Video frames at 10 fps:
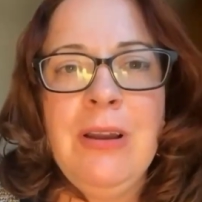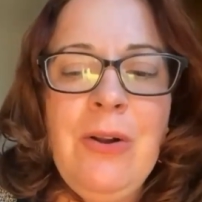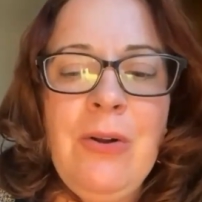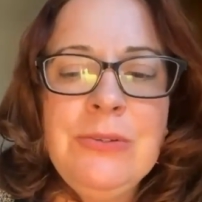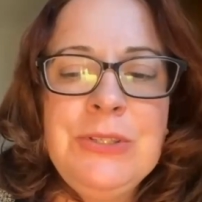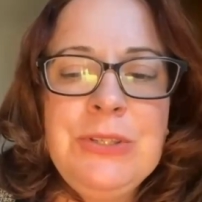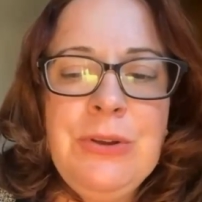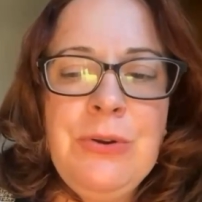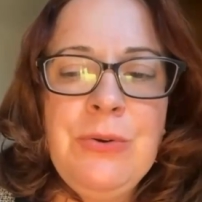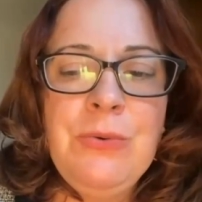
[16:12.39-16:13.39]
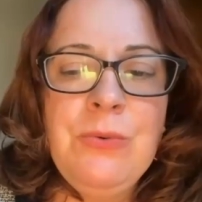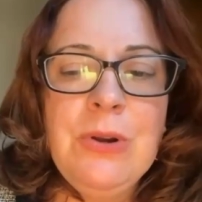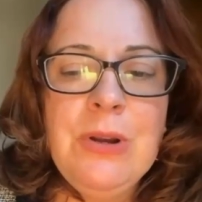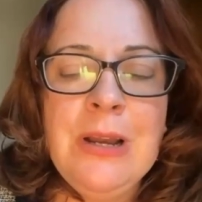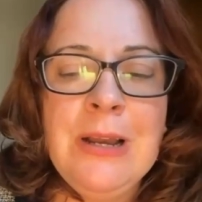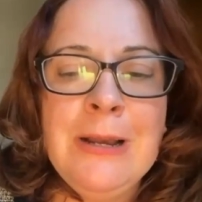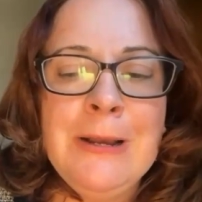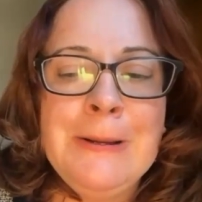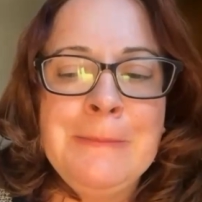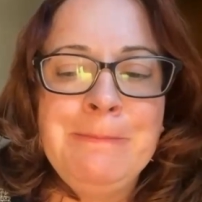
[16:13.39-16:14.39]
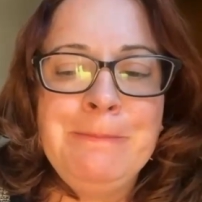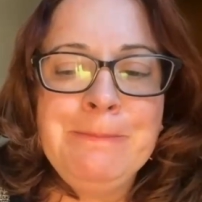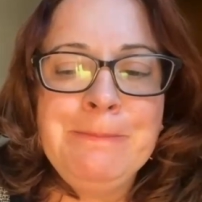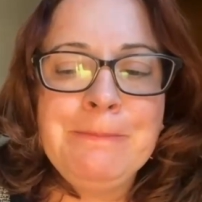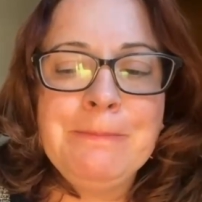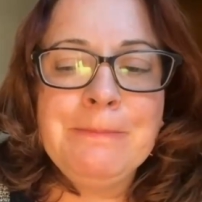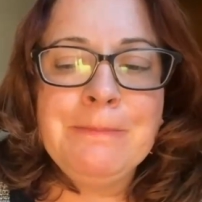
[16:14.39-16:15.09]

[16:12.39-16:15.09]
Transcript: But I also, I